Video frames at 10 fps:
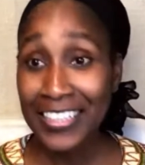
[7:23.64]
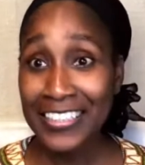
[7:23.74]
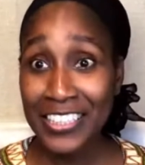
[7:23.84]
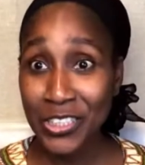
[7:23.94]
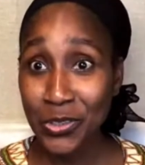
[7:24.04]

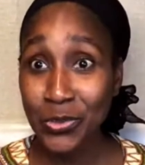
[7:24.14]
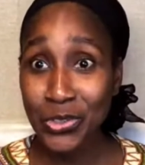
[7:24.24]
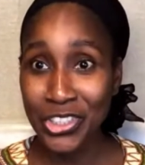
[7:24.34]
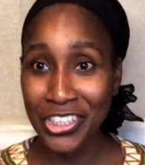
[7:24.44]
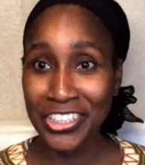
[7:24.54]
The
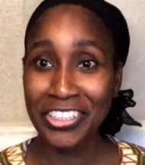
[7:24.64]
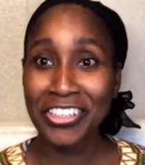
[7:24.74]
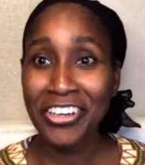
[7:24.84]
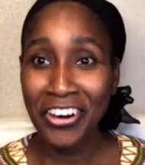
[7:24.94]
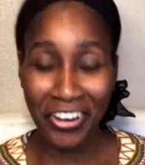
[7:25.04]
illusion
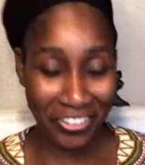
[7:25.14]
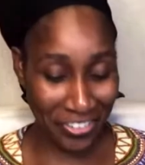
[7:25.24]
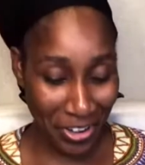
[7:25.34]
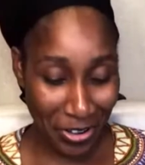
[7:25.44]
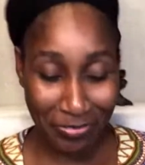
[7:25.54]
of
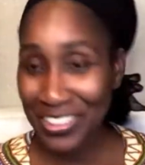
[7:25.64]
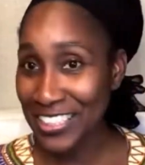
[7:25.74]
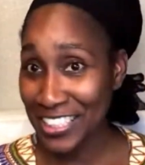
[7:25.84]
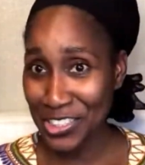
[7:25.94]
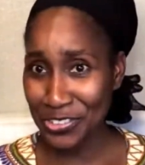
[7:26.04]
the
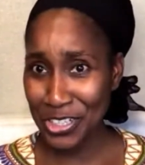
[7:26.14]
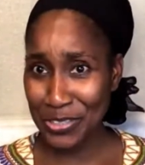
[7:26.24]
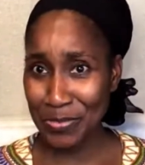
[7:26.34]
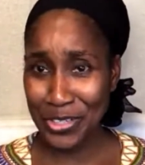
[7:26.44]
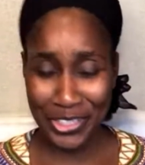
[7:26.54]
sensory
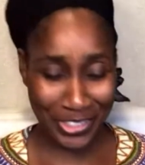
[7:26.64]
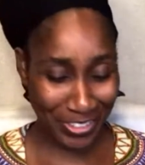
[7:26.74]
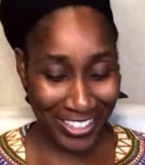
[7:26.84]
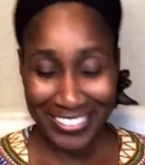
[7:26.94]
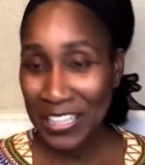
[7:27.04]
experience,
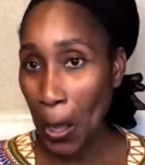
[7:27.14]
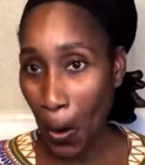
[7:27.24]
right?